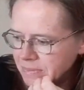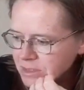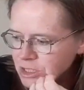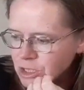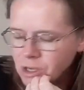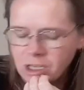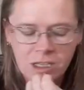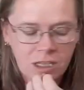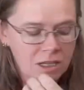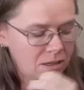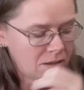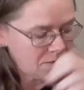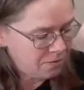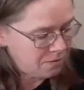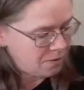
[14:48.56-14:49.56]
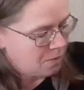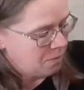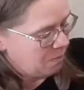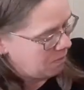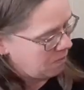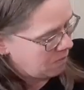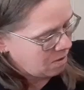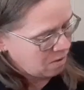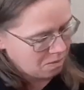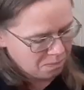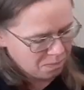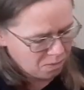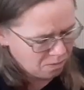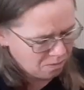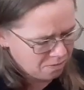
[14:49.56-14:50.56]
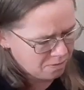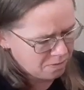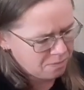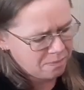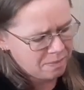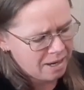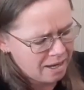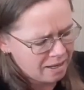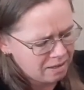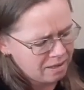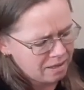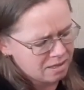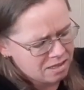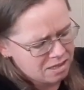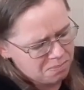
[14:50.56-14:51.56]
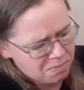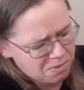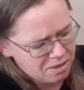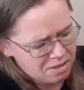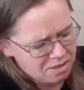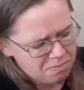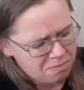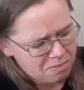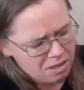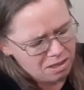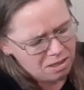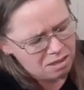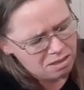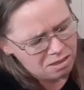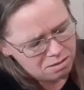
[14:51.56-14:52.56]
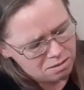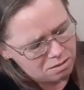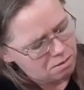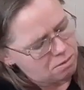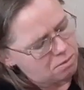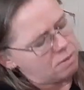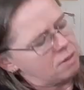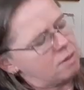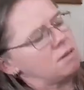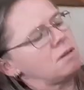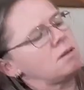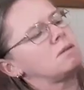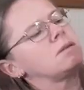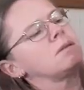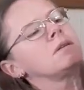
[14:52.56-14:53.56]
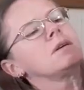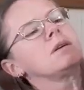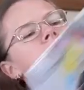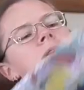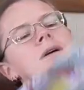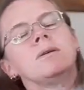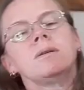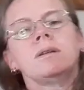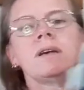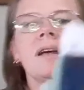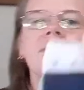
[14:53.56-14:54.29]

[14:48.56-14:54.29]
China kit that I bought from AliExpress many years ago, I think. Well, it